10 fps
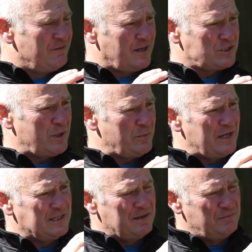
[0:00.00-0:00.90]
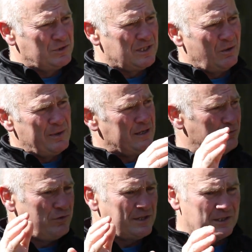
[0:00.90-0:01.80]
That's why we had to get Moussa away to
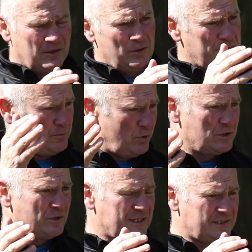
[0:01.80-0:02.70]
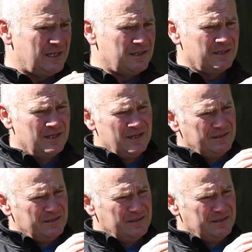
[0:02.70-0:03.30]
France, and I hope supporters understand,